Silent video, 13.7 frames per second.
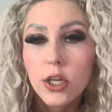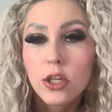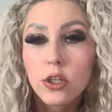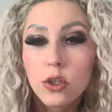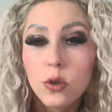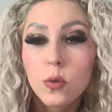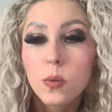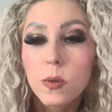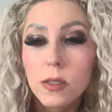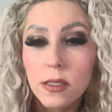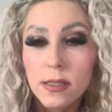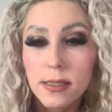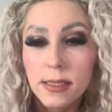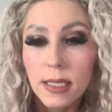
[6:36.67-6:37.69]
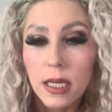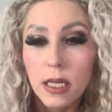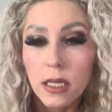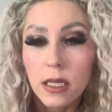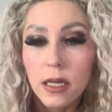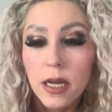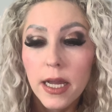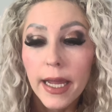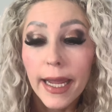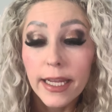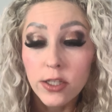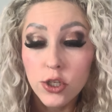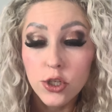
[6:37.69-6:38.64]
you will see
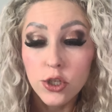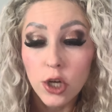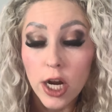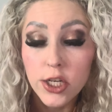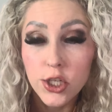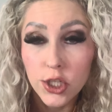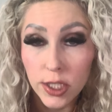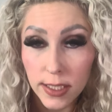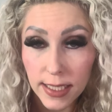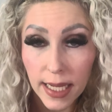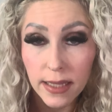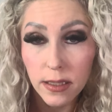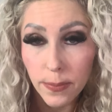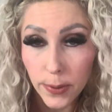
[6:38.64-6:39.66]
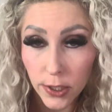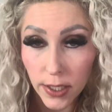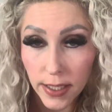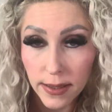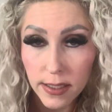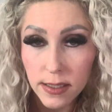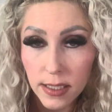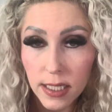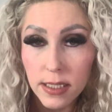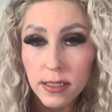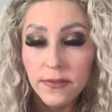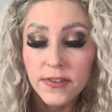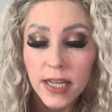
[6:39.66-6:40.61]
instructions in the
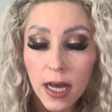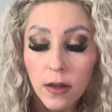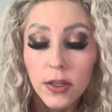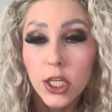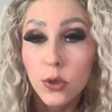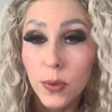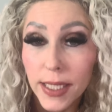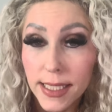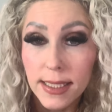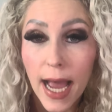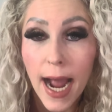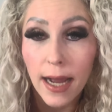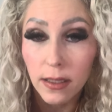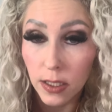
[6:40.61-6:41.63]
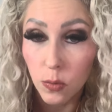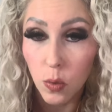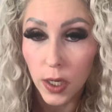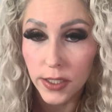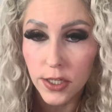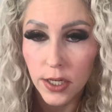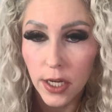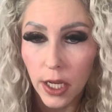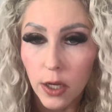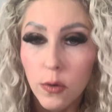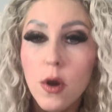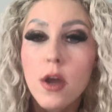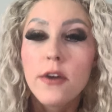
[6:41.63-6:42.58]
parentheses of telling you exactly what to
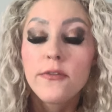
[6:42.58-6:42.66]
do.